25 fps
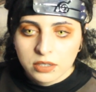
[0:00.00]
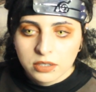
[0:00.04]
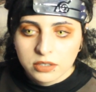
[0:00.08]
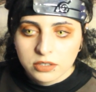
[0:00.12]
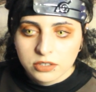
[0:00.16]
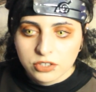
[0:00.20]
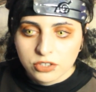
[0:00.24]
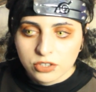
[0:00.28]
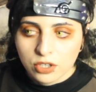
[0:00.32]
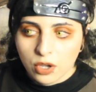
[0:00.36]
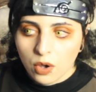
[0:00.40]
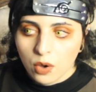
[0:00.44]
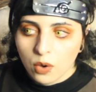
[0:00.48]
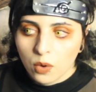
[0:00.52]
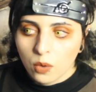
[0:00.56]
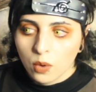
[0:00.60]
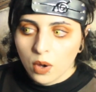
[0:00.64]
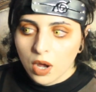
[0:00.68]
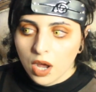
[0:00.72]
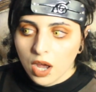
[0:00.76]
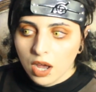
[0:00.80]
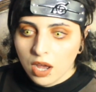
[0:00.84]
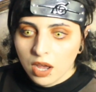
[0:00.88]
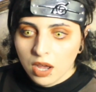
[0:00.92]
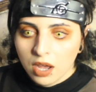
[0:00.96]

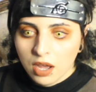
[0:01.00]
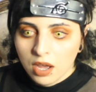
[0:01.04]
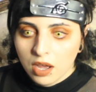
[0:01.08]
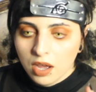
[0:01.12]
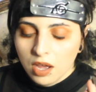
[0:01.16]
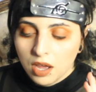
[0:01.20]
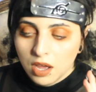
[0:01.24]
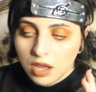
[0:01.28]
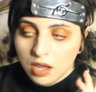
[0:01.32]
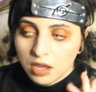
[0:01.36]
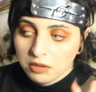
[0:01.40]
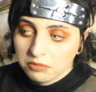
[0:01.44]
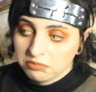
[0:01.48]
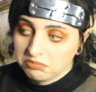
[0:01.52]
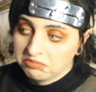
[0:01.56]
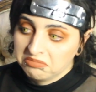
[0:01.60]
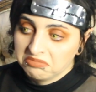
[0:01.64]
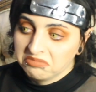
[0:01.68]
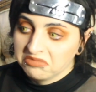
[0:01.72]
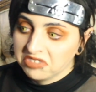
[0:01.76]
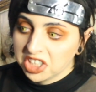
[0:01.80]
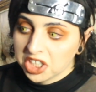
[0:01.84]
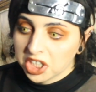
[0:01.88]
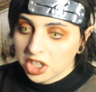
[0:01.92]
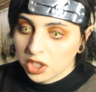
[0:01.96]
So,
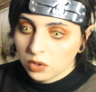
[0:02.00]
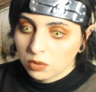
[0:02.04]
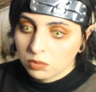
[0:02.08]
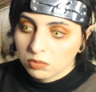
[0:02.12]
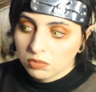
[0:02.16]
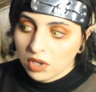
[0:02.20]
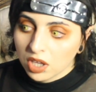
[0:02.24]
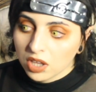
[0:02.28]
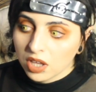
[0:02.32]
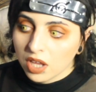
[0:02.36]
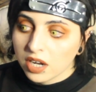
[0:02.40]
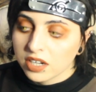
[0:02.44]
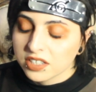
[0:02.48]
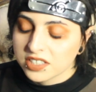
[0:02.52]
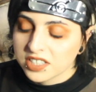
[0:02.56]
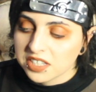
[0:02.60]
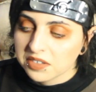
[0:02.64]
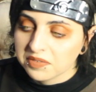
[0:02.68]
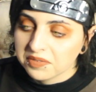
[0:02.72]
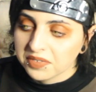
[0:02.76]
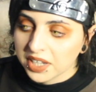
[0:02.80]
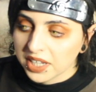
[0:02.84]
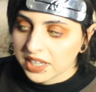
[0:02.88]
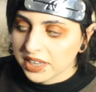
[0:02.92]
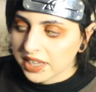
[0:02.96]
you know, a lot of
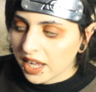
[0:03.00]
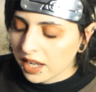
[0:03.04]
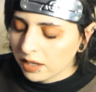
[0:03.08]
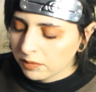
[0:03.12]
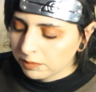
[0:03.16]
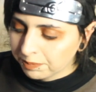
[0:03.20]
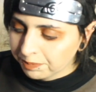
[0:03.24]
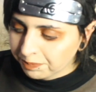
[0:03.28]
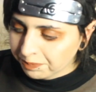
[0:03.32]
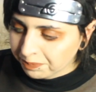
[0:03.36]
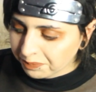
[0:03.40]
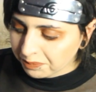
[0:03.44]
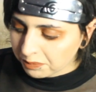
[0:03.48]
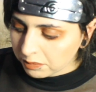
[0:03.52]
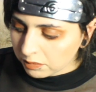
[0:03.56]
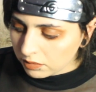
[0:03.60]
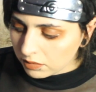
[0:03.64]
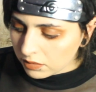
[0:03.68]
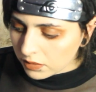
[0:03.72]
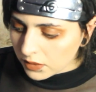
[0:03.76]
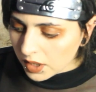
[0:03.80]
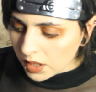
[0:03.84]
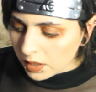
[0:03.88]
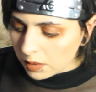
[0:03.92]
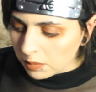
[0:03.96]
stuff like that.
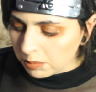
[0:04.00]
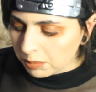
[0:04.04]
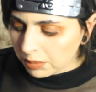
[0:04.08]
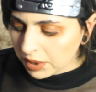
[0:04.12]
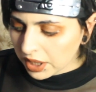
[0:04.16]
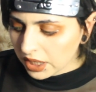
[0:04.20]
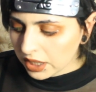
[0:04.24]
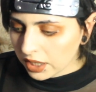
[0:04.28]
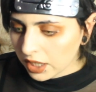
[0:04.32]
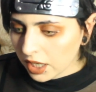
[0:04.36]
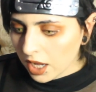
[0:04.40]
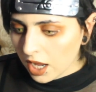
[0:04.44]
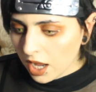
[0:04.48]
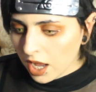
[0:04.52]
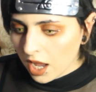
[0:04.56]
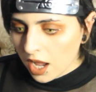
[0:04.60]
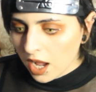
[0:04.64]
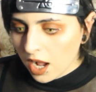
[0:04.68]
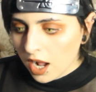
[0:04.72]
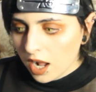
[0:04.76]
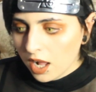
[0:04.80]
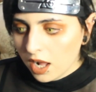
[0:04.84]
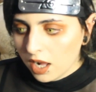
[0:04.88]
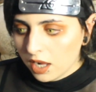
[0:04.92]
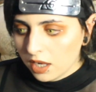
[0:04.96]
But
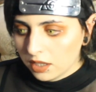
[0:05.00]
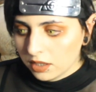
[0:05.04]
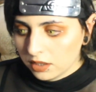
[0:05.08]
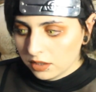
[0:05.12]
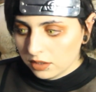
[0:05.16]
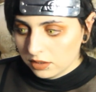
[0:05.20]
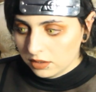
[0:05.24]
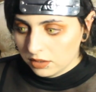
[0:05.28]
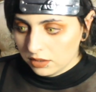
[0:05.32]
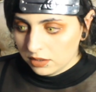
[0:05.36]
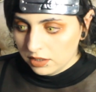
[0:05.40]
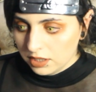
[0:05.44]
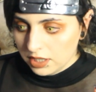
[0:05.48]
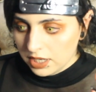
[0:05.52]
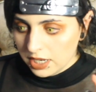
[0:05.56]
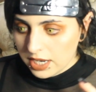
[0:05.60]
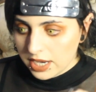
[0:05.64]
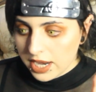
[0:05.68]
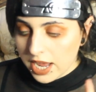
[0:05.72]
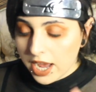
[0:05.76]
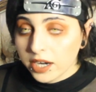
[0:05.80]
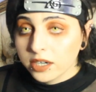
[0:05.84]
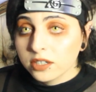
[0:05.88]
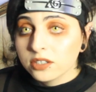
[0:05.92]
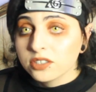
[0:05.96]

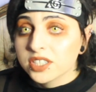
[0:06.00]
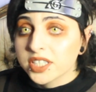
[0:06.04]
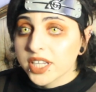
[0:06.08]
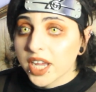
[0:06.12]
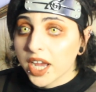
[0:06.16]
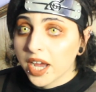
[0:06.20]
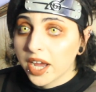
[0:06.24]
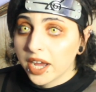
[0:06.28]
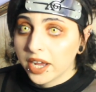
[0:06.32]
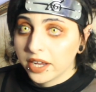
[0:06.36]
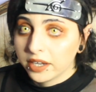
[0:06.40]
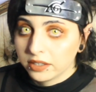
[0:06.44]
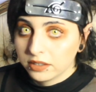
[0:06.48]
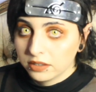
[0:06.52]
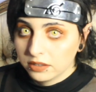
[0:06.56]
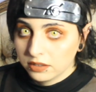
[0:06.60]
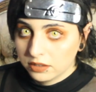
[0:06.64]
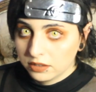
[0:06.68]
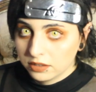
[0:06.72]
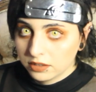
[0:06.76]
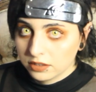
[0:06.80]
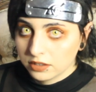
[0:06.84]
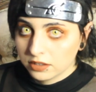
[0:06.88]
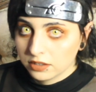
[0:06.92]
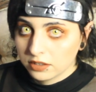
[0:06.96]
Natter's dad
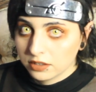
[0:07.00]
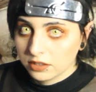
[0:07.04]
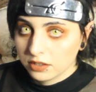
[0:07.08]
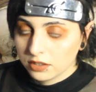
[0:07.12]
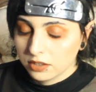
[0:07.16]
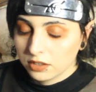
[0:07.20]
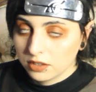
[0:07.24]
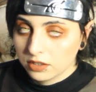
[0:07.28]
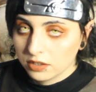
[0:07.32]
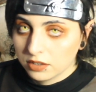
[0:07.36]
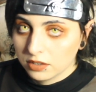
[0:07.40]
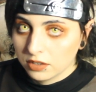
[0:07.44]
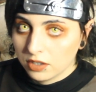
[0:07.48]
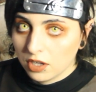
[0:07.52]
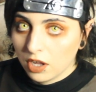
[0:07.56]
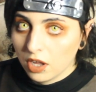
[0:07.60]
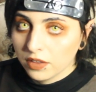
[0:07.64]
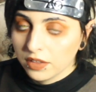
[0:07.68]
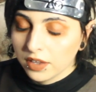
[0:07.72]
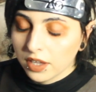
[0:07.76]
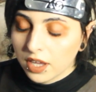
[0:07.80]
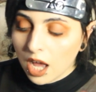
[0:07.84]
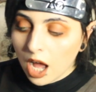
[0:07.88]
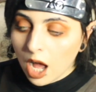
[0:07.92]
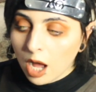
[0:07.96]

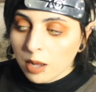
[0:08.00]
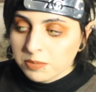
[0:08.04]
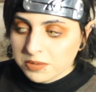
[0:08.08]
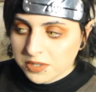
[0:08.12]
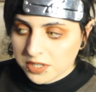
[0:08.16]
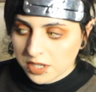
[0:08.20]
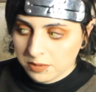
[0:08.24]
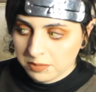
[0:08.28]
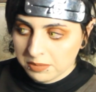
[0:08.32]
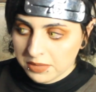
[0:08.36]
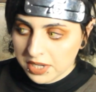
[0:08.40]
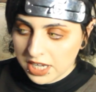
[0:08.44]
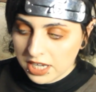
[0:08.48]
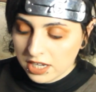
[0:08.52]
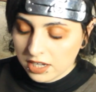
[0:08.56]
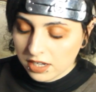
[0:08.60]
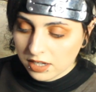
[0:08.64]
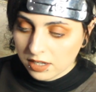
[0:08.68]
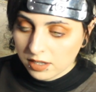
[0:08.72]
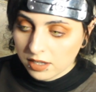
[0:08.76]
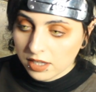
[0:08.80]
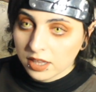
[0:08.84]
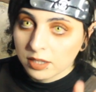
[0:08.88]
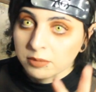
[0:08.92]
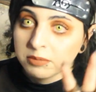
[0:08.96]
called the cops on me,
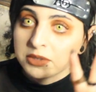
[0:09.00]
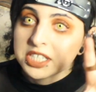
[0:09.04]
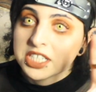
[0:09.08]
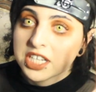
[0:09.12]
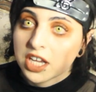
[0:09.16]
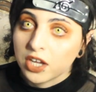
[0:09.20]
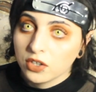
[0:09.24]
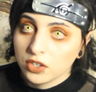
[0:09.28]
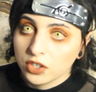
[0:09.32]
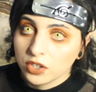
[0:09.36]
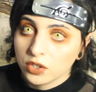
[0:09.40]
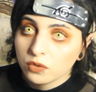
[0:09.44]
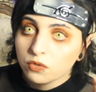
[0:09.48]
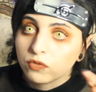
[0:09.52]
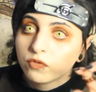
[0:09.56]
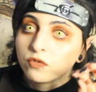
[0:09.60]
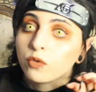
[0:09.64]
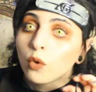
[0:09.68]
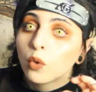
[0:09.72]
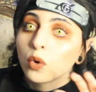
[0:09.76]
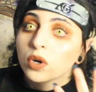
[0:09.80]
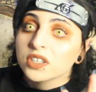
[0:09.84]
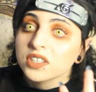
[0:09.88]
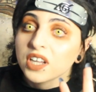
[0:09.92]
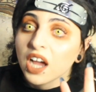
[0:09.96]
let me tell you,
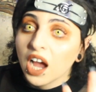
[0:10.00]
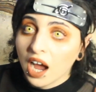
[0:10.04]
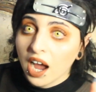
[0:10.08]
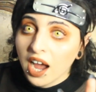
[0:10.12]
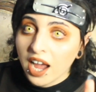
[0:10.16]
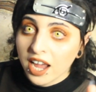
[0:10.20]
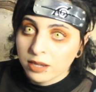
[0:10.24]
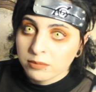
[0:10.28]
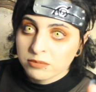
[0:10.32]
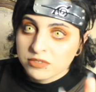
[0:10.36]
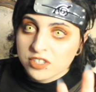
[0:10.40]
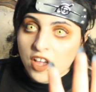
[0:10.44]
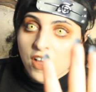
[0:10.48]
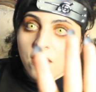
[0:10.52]
4 times.